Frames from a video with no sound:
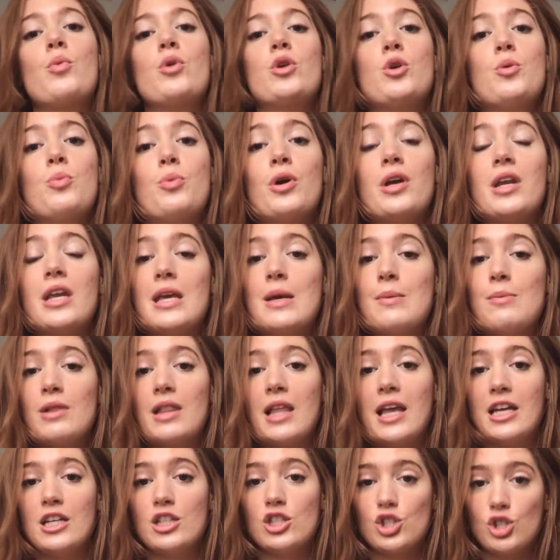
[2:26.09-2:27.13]
But when you put
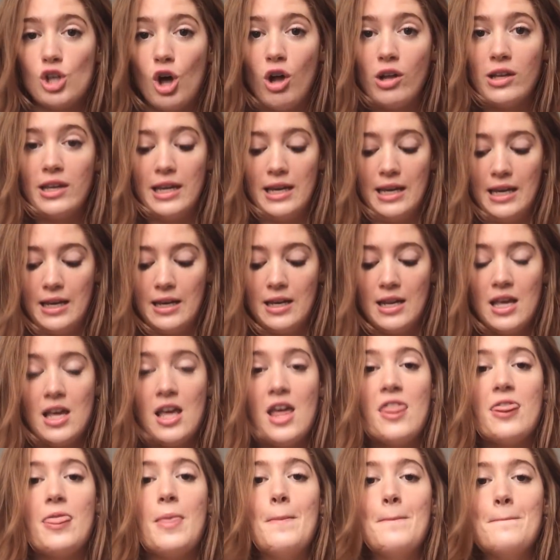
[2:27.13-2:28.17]
Himalayan salt in it,
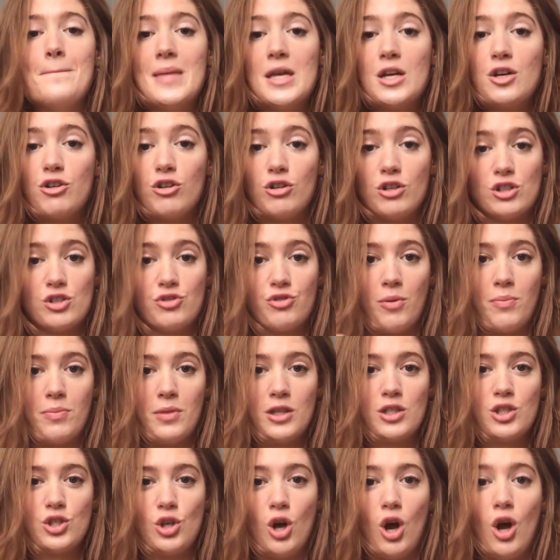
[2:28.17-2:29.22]
the minerals
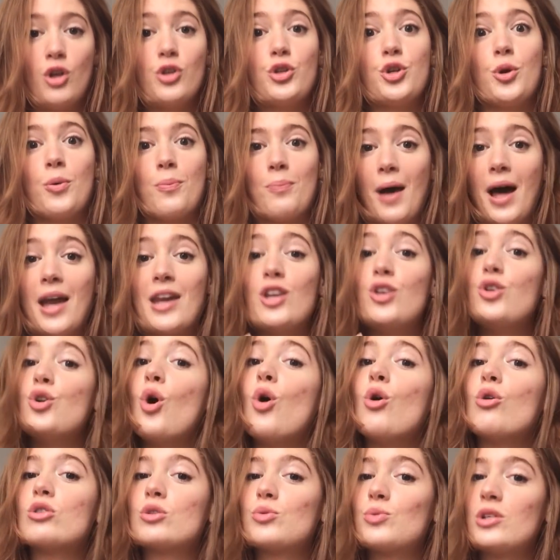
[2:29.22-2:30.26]
from the salt, your body
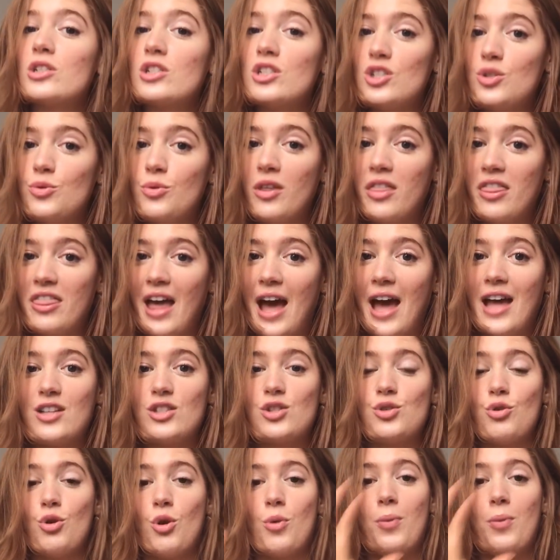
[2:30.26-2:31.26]
knows what to do with that.